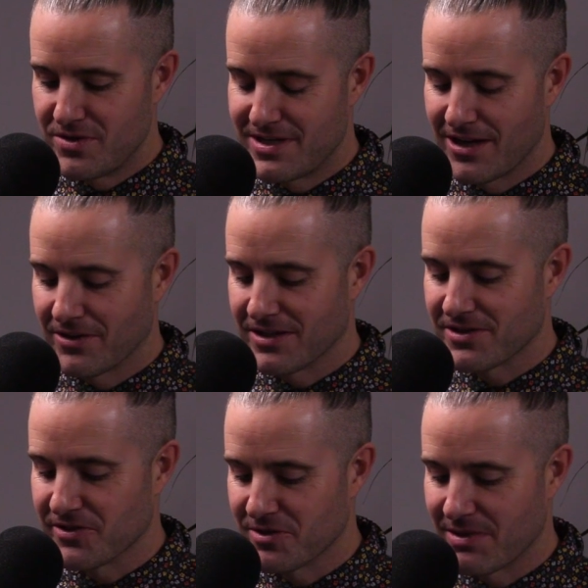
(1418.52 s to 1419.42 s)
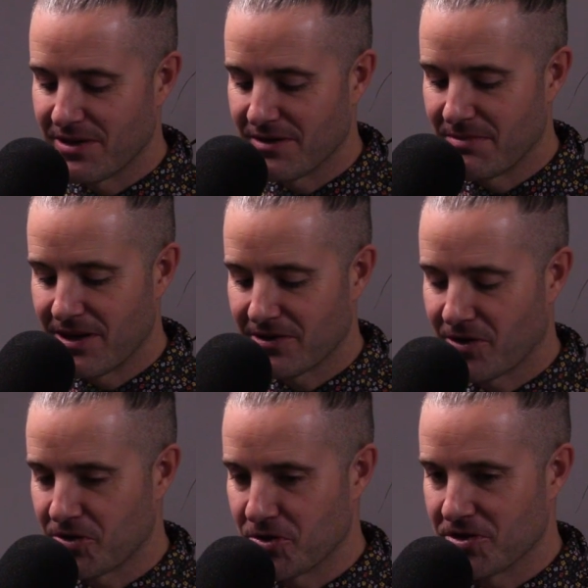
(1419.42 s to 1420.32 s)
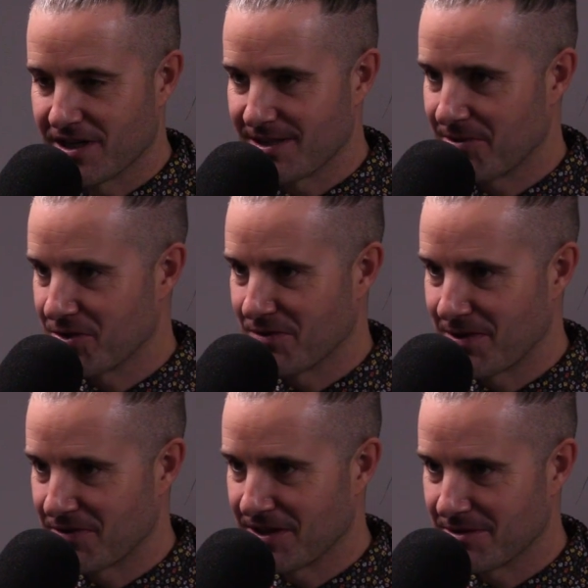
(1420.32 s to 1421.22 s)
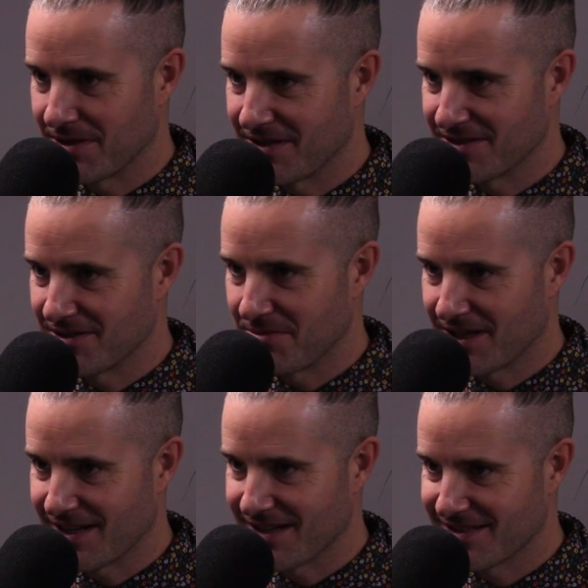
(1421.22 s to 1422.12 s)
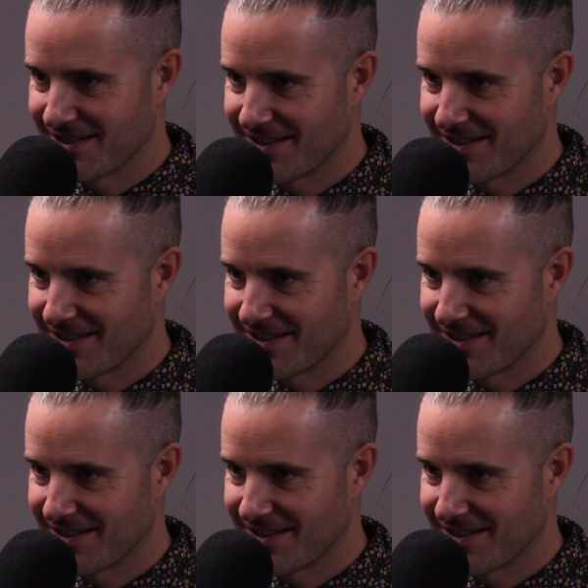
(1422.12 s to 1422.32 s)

tell our listeners about about Carl, Georgia, because I'm not sure if we ever talked about this on the podcast.